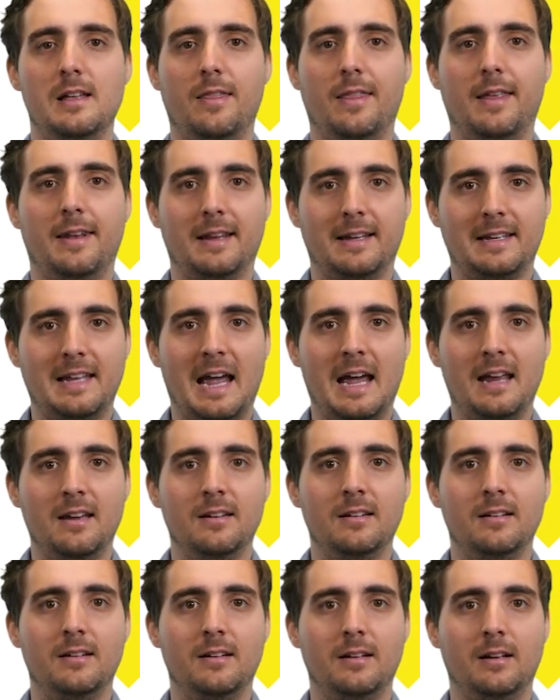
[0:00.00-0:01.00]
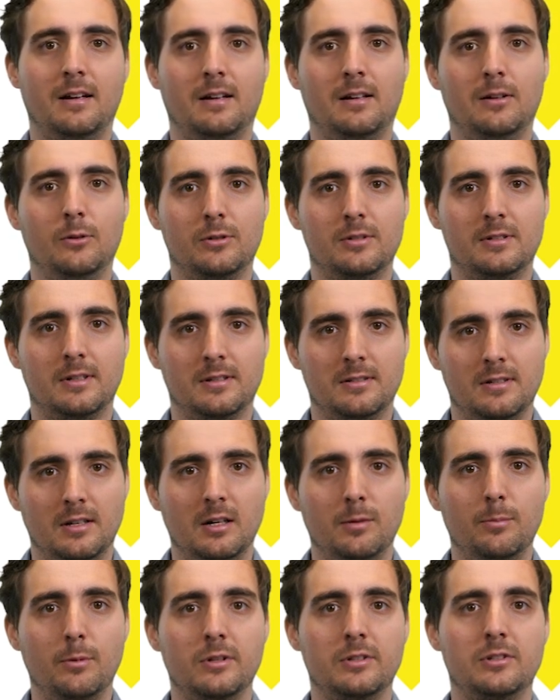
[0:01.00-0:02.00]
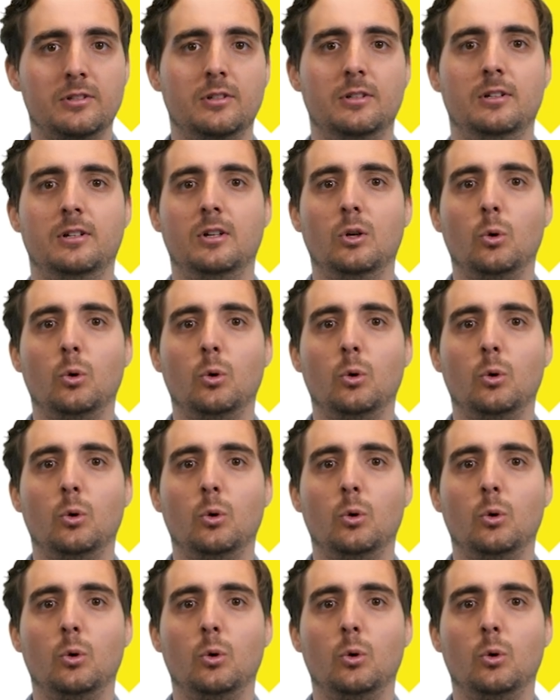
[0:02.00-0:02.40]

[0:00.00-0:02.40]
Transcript: that again includes the syllabus